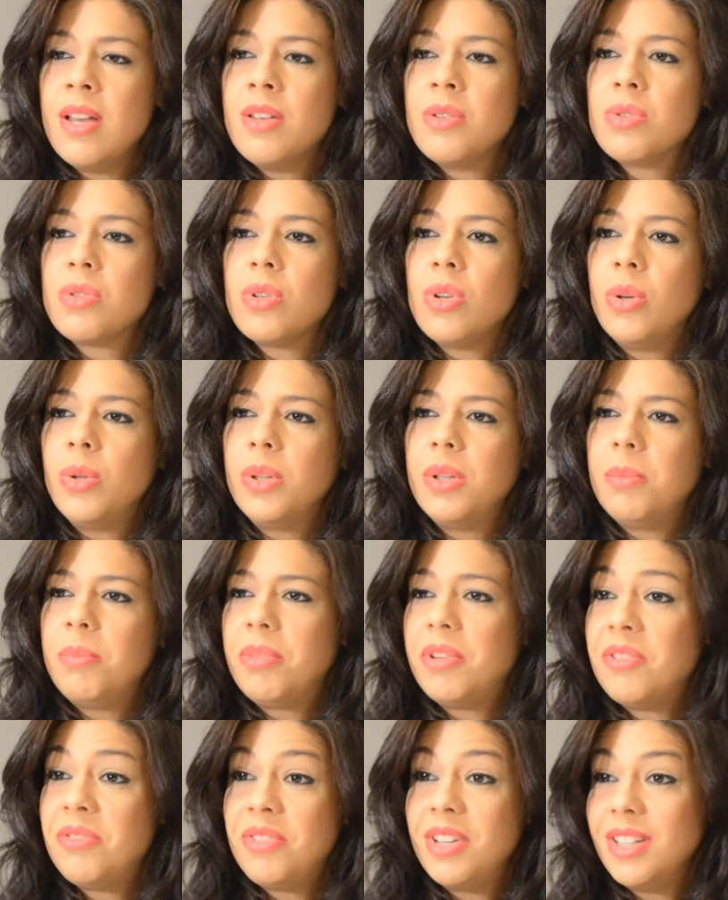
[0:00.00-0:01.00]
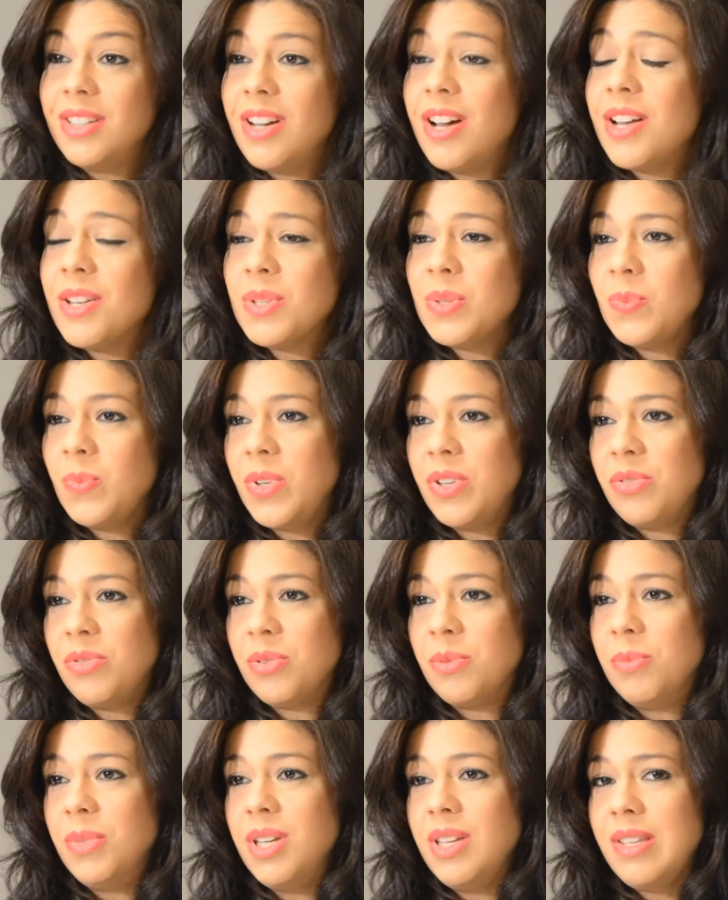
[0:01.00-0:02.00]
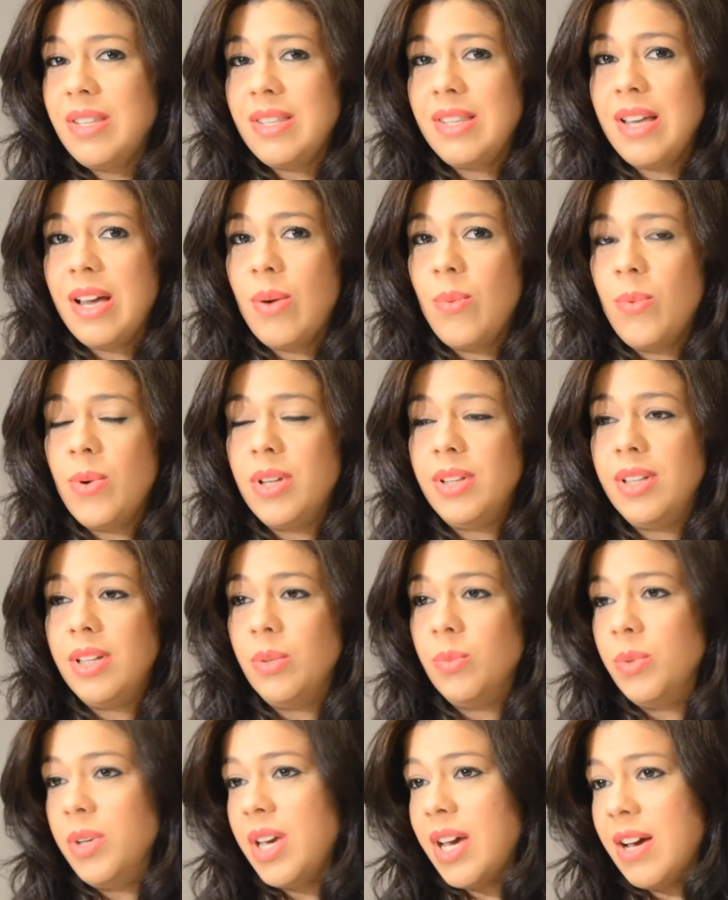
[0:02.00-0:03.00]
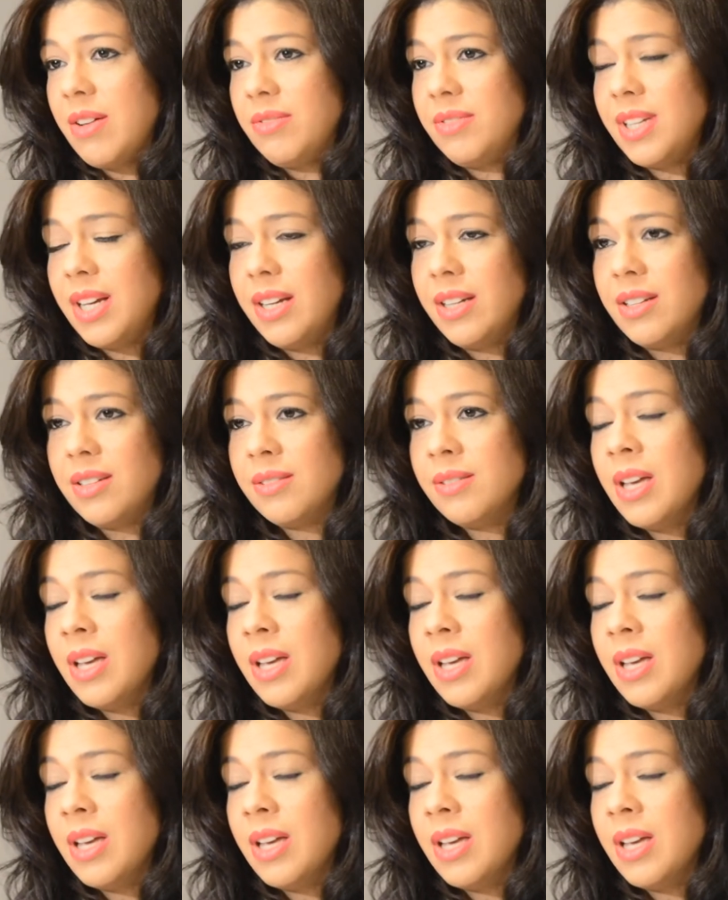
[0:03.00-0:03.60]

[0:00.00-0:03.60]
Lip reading: So the perfect customer for me is that one that we have that